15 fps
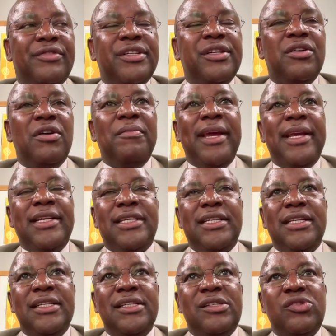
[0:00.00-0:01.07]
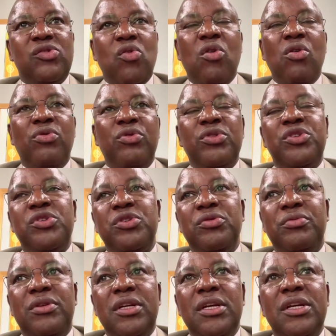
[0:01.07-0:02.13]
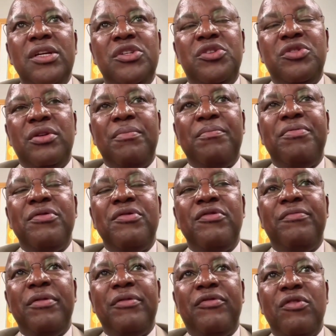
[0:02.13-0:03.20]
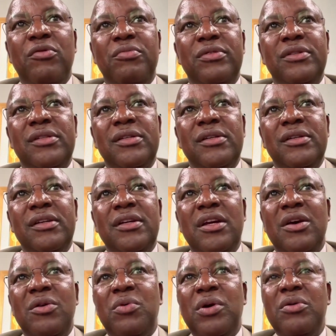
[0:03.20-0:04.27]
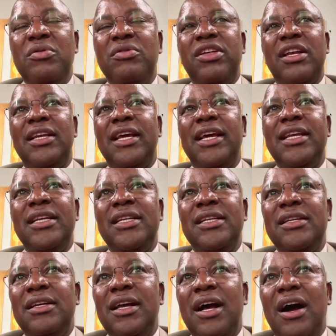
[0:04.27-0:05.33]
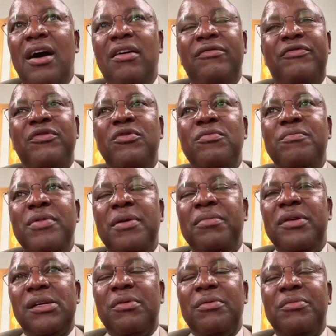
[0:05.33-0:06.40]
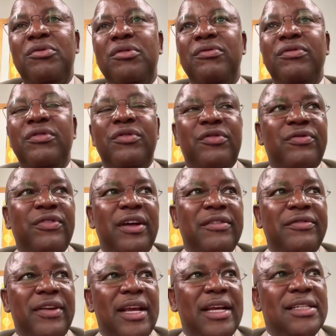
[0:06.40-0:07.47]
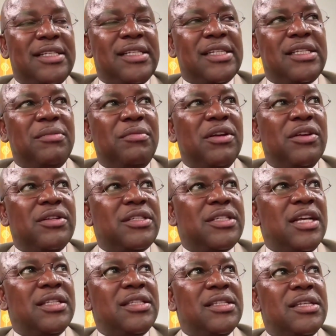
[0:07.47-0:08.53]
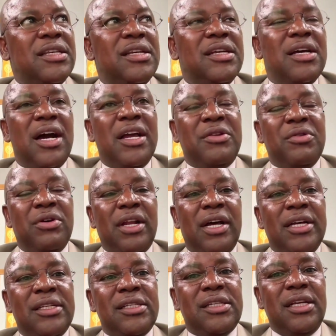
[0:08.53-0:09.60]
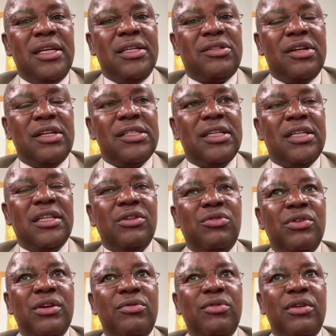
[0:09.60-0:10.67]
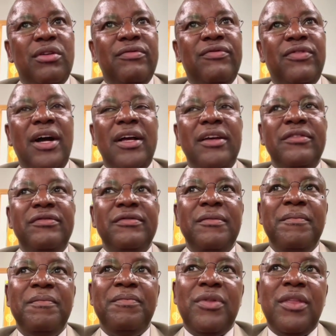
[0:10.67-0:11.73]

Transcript: critical maintenance, all those should improve performance. Where would that land? Our view may be somewhere between 55 and 60 million tons annualized in Transnet in 2025,